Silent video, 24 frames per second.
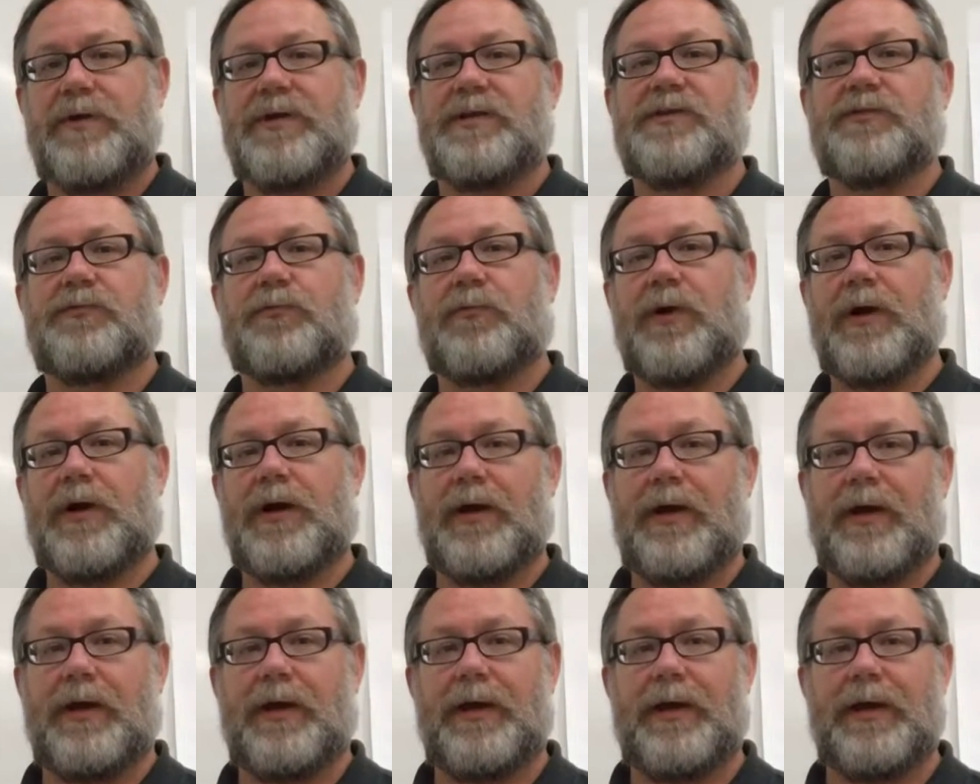We
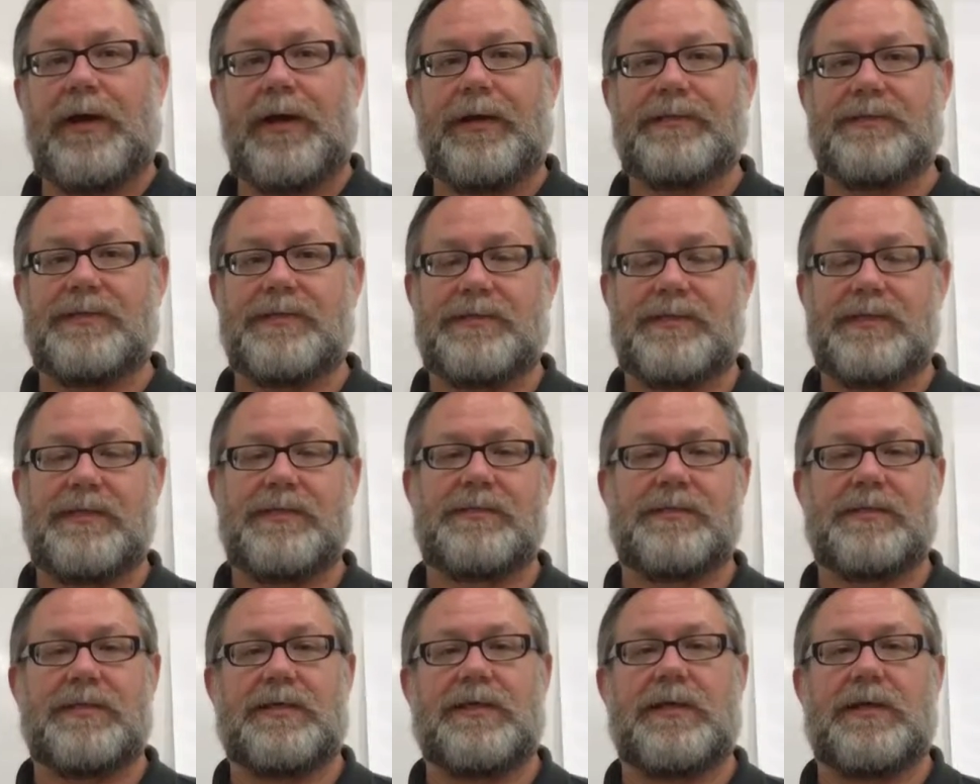try to
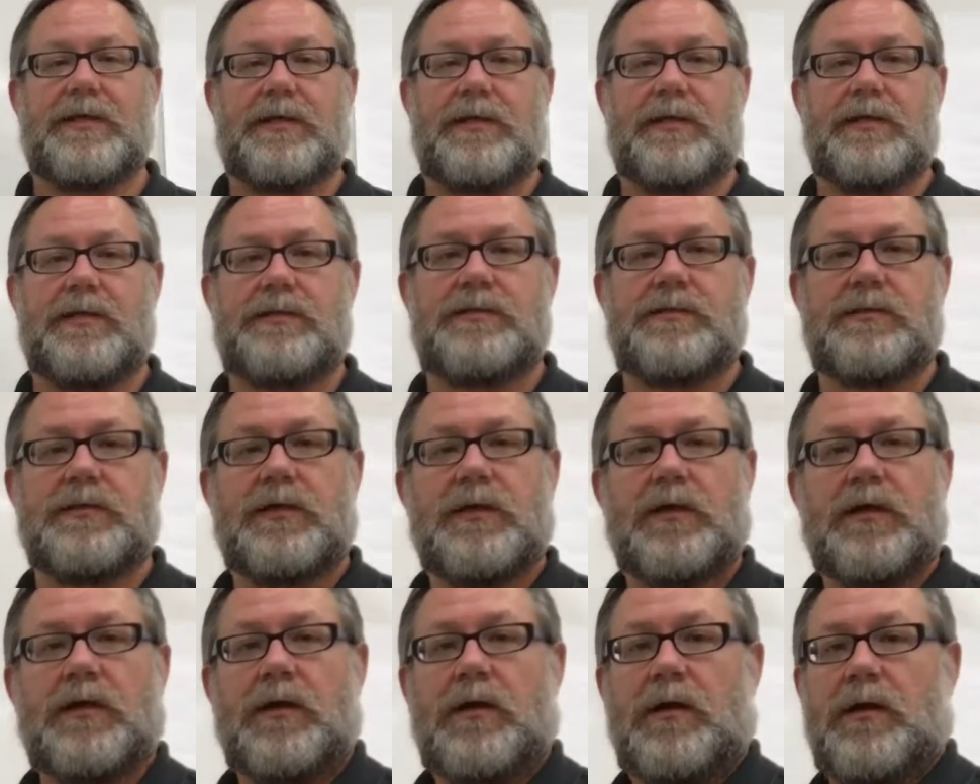teach the kids
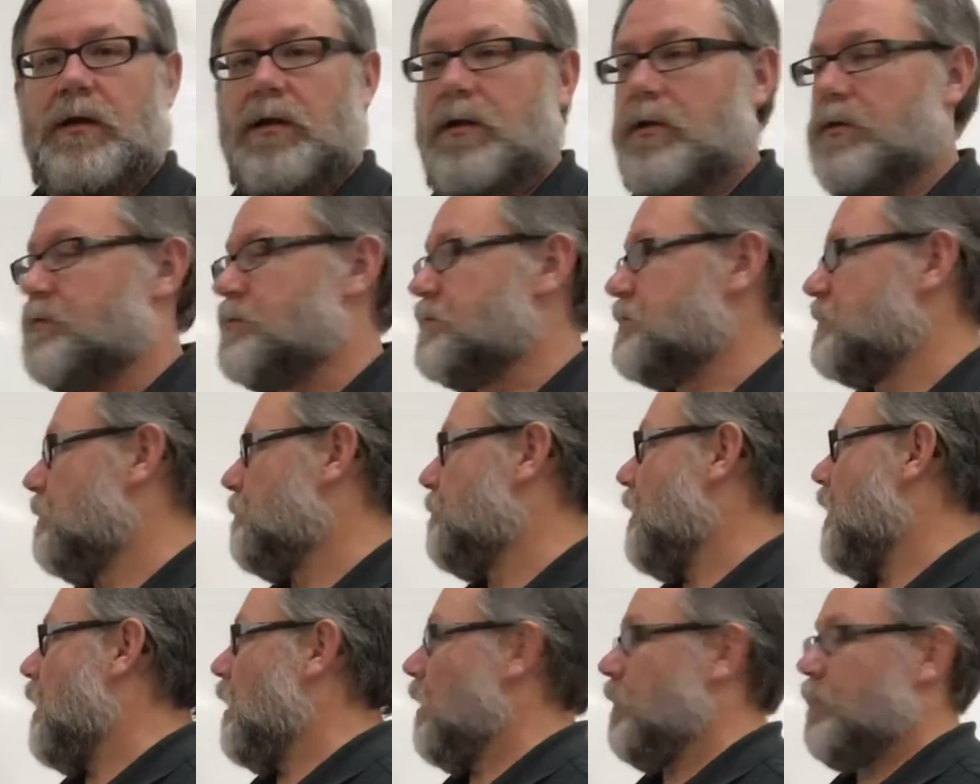
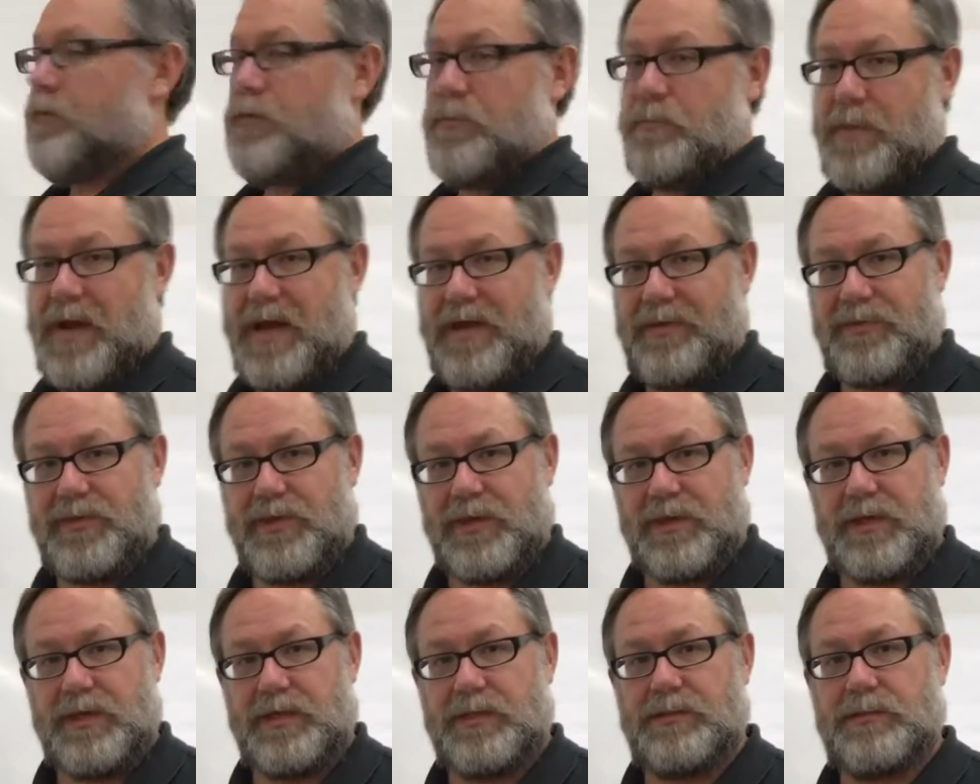some other
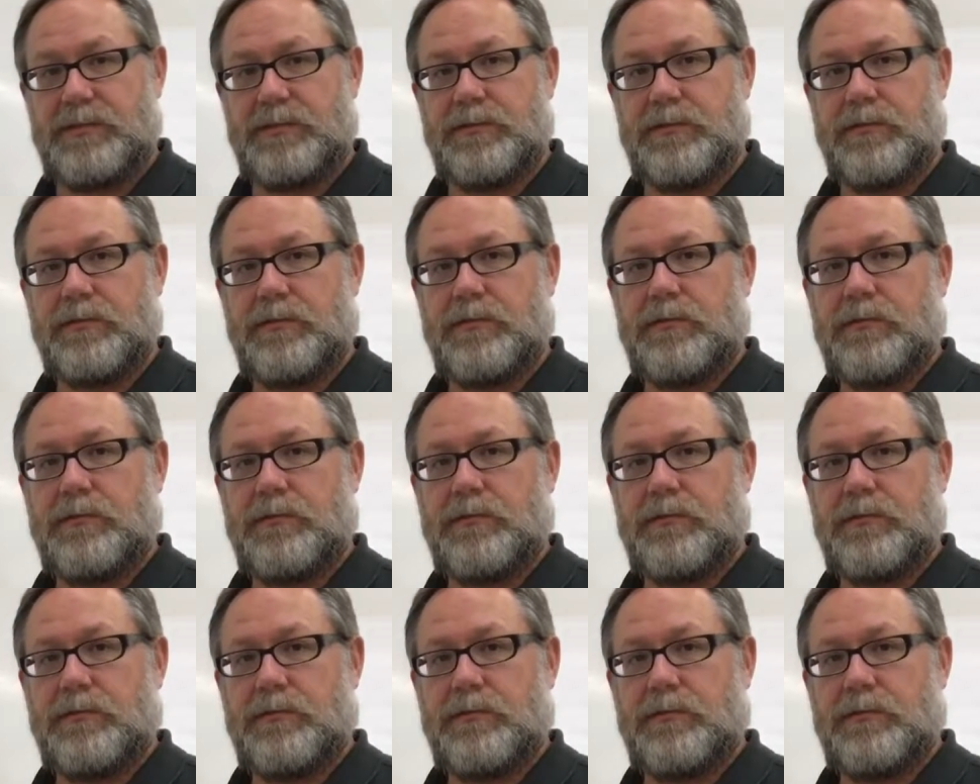methods